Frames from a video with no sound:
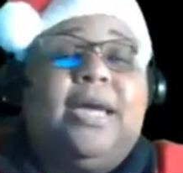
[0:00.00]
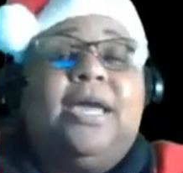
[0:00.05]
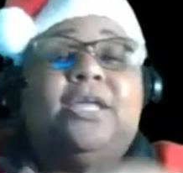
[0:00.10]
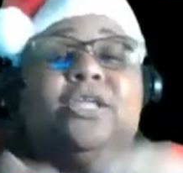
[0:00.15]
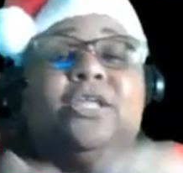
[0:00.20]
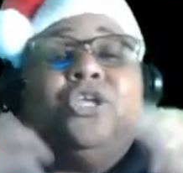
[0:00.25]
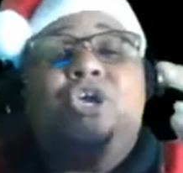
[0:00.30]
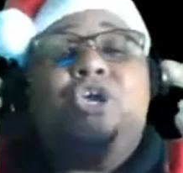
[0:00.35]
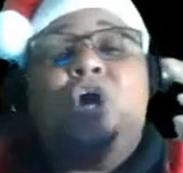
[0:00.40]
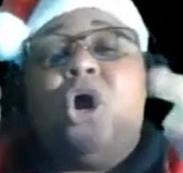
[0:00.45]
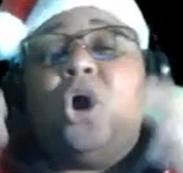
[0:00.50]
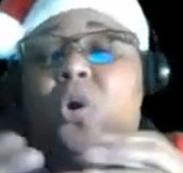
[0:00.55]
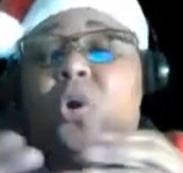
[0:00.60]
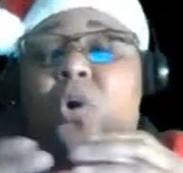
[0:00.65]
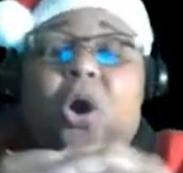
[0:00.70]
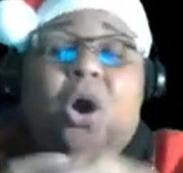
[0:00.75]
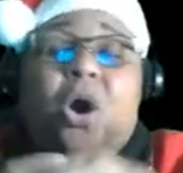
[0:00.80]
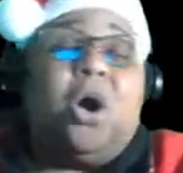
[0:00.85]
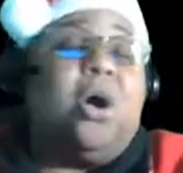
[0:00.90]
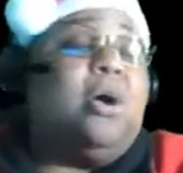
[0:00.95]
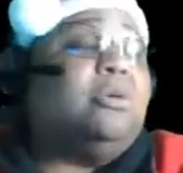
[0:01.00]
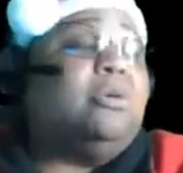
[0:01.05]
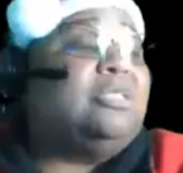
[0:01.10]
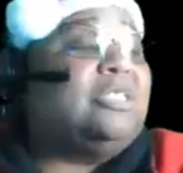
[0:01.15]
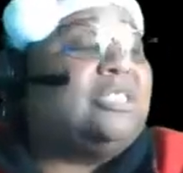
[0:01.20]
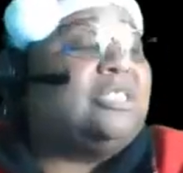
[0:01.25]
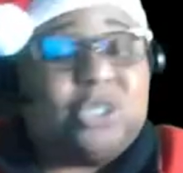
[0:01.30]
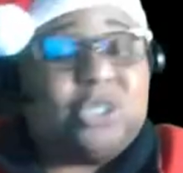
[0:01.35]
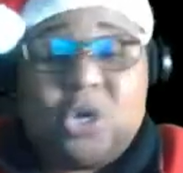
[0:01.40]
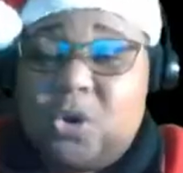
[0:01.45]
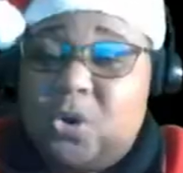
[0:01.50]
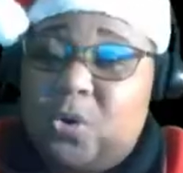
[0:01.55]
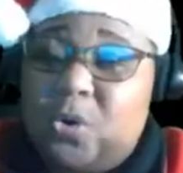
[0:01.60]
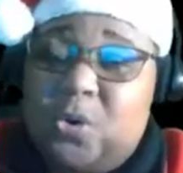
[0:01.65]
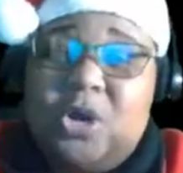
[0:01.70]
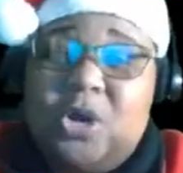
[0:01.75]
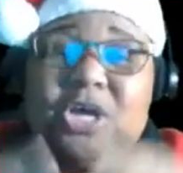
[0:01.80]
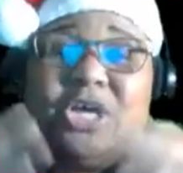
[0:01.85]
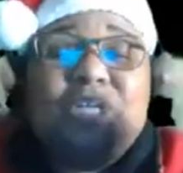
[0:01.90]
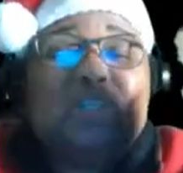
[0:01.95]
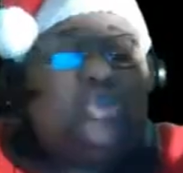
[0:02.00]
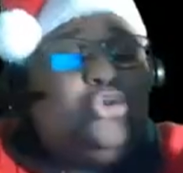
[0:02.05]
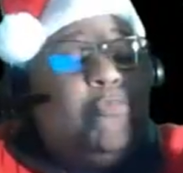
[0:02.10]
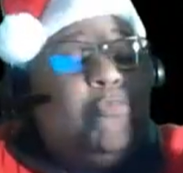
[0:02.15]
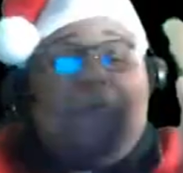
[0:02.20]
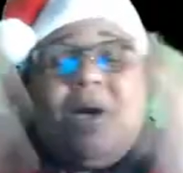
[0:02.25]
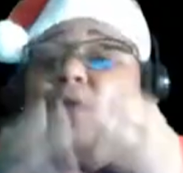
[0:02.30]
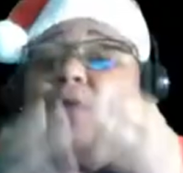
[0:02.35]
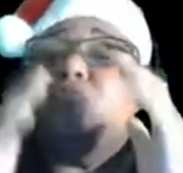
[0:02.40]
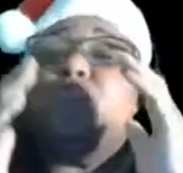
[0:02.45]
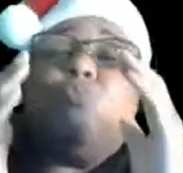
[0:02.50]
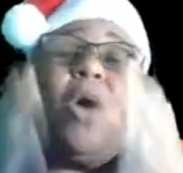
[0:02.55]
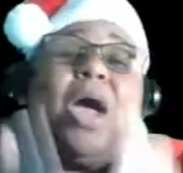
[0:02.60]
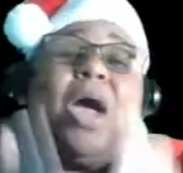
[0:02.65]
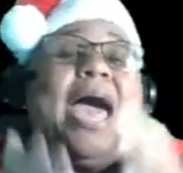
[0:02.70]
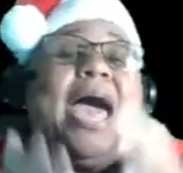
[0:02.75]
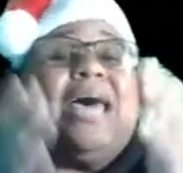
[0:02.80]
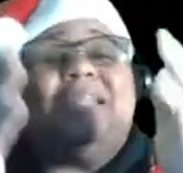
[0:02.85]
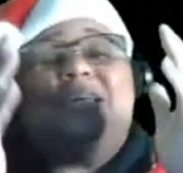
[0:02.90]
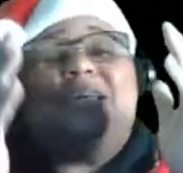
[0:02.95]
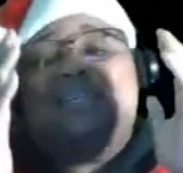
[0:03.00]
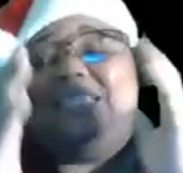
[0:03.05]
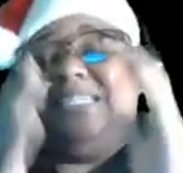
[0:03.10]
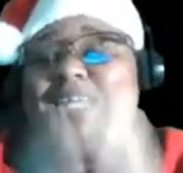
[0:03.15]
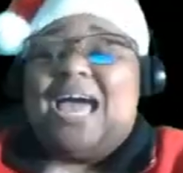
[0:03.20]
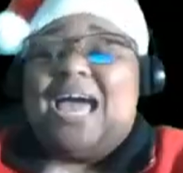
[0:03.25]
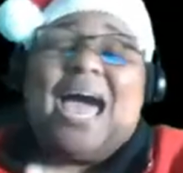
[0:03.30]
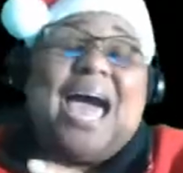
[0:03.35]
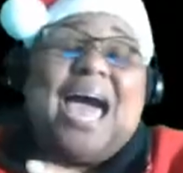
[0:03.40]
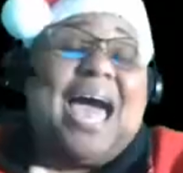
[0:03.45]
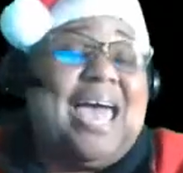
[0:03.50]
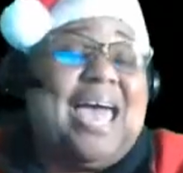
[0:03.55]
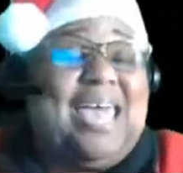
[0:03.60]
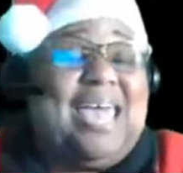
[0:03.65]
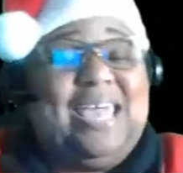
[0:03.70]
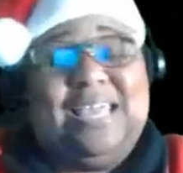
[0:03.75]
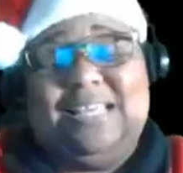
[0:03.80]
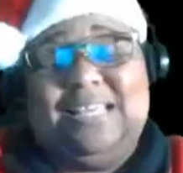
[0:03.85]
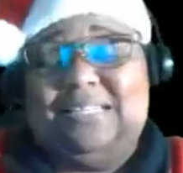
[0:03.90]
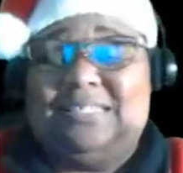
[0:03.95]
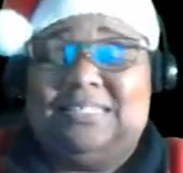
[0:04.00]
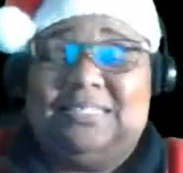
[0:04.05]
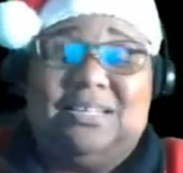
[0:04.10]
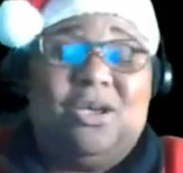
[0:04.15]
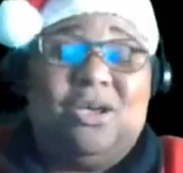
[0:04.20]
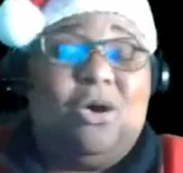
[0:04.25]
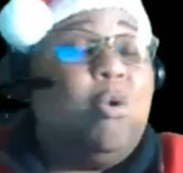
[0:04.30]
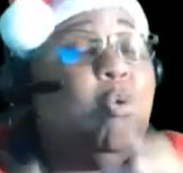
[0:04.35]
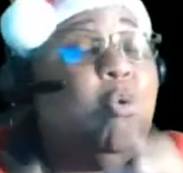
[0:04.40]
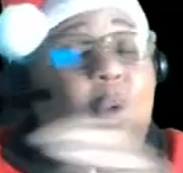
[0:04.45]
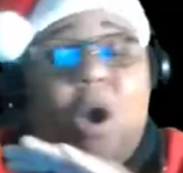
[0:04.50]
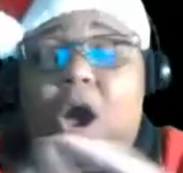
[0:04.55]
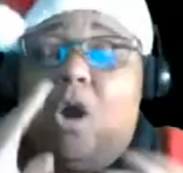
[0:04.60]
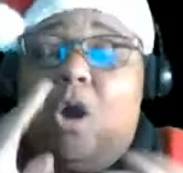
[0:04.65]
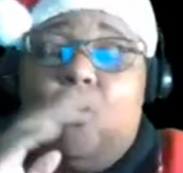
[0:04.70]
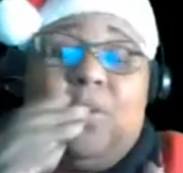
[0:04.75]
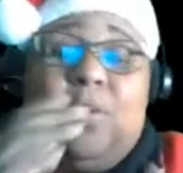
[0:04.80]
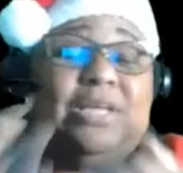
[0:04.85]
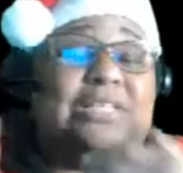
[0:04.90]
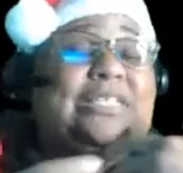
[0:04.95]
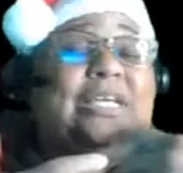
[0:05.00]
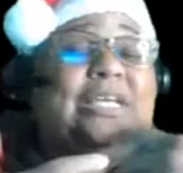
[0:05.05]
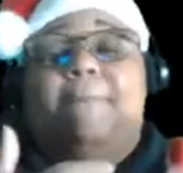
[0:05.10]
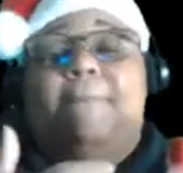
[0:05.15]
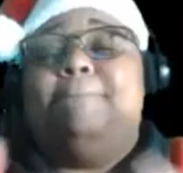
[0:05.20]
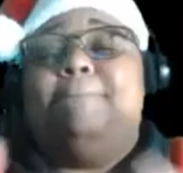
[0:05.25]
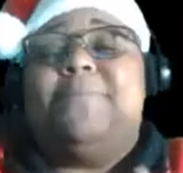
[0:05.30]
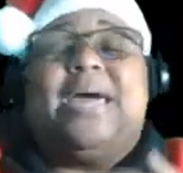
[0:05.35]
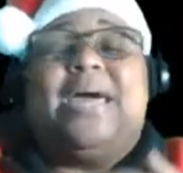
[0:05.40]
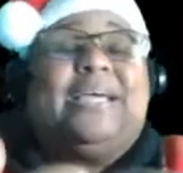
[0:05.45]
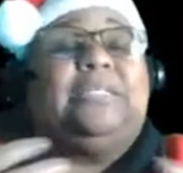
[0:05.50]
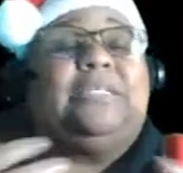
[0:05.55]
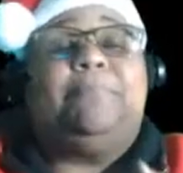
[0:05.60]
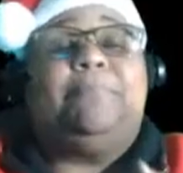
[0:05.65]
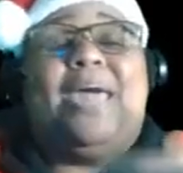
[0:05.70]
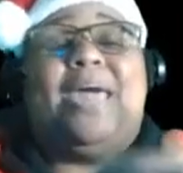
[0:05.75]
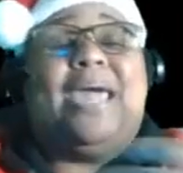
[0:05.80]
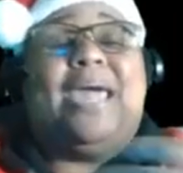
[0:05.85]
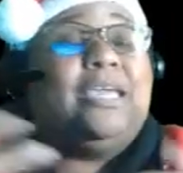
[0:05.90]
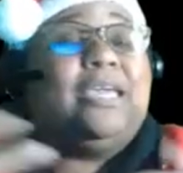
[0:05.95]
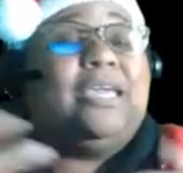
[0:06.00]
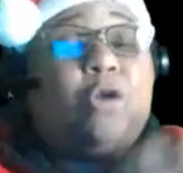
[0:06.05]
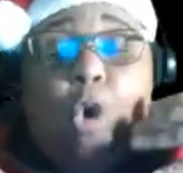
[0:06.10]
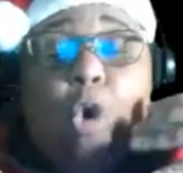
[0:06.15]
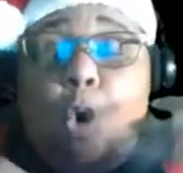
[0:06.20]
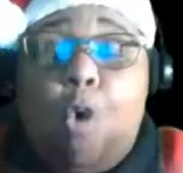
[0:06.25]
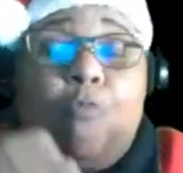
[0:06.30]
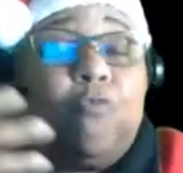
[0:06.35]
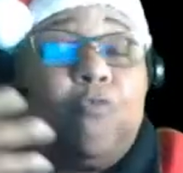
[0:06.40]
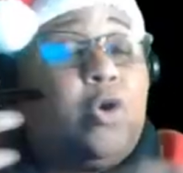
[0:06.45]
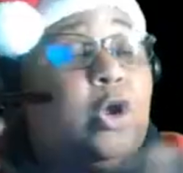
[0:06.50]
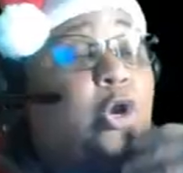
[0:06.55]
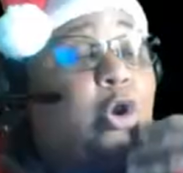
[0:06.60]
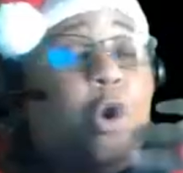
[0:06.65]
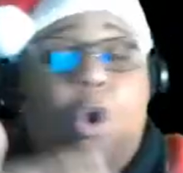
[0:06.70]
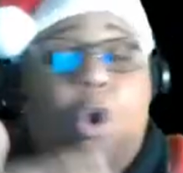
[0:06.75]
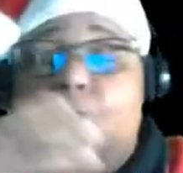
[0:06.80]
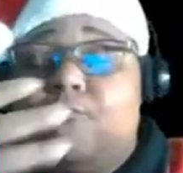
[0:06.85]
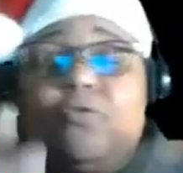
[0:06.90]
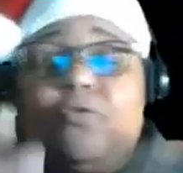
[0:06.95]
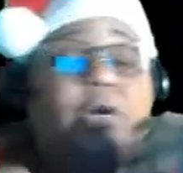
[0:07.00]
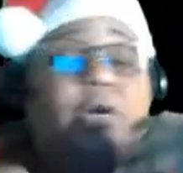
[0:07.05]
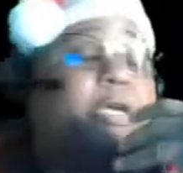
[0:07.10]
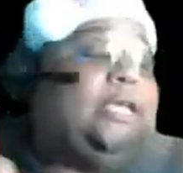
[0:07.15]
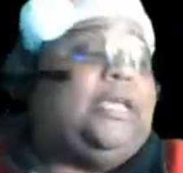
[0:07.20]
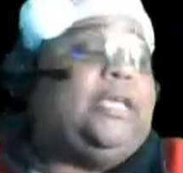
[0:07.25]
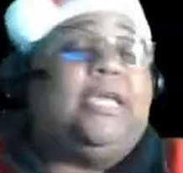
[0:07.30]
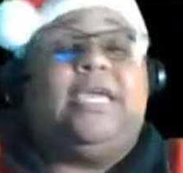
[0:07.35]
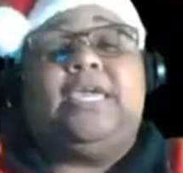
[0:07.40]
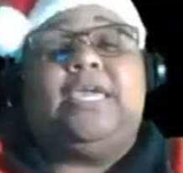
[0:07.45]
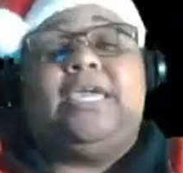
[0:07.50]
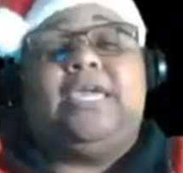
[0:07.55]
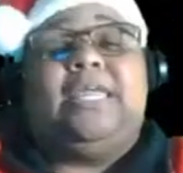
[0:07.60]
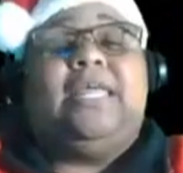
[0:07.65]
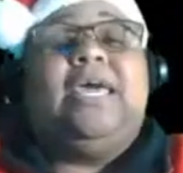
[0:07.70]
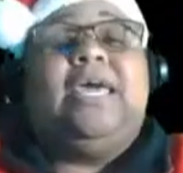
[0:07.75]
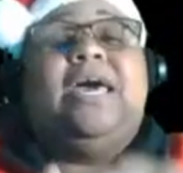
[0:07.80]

And yo, also to my ride or dies, who always come back to back and over and over again.